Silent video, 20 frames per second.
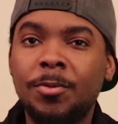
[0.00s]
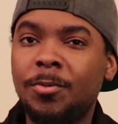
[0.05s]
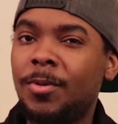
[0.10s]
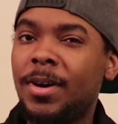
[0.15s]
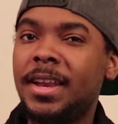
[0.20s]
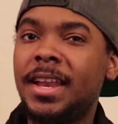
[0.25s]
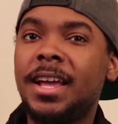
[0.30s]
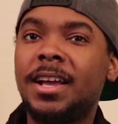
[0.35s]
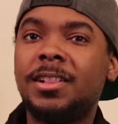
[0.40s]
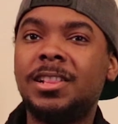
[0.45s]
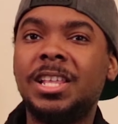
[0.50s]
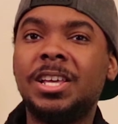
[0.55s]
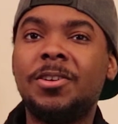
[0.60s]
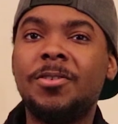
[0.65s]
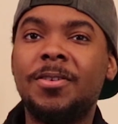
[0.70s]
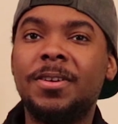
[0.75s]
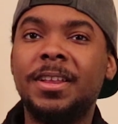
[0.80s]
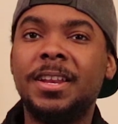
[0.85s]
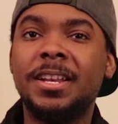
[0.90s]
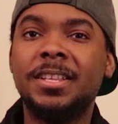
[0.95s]
Why not click
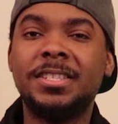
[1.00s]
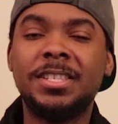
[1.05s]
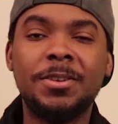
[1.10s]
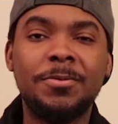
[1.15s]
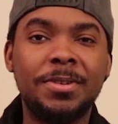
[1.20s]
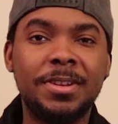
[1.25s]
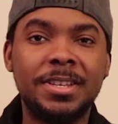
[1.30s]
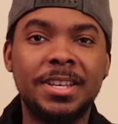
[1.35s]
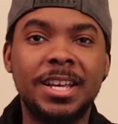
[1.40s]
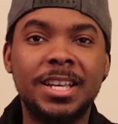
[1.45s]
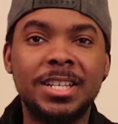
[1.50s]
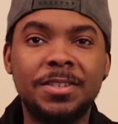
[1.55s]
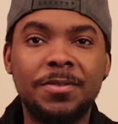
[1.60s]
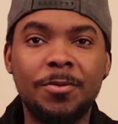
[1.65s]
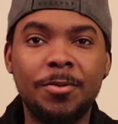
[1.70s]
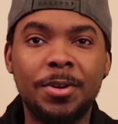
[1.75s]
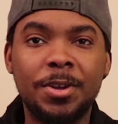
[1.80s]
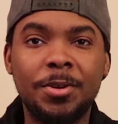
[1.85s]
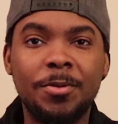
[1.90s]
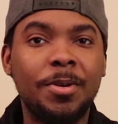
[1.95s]
on it and see what it does
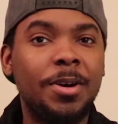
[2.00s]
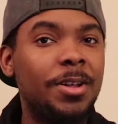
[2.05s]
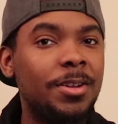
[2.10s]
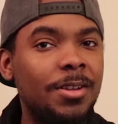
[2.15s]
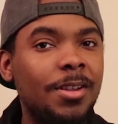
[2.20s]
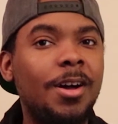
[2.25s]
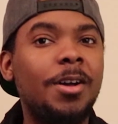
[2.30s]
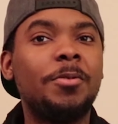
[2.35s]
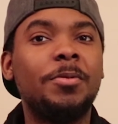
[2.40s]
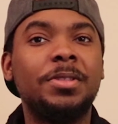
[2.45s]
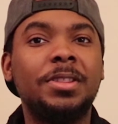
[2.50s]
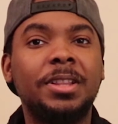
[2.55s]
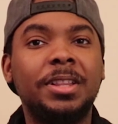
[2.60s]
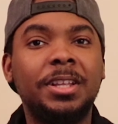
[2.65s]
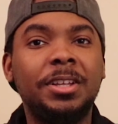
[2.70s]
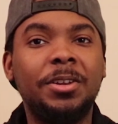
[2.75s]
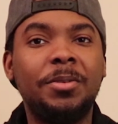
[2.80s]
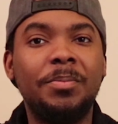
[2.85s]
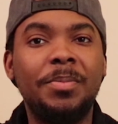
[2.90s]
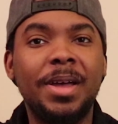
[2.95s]
for you, along with the
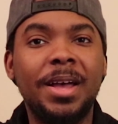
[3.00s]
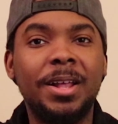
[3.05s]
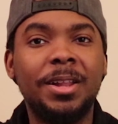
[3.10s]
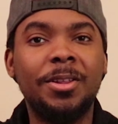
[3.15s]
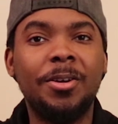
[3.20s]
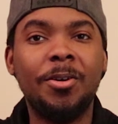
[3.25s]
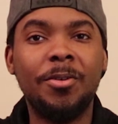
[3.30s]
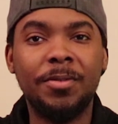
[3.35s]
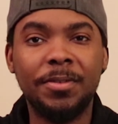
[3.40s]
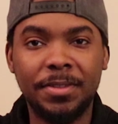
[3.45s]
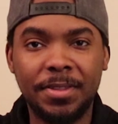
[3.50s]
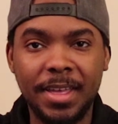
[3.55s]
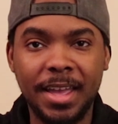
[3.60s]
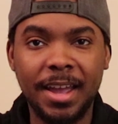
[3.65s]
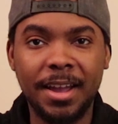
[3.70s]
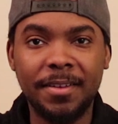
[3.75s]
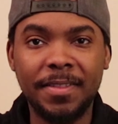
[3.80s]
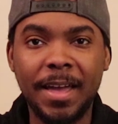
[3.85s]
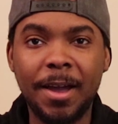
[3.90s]
little bell over there.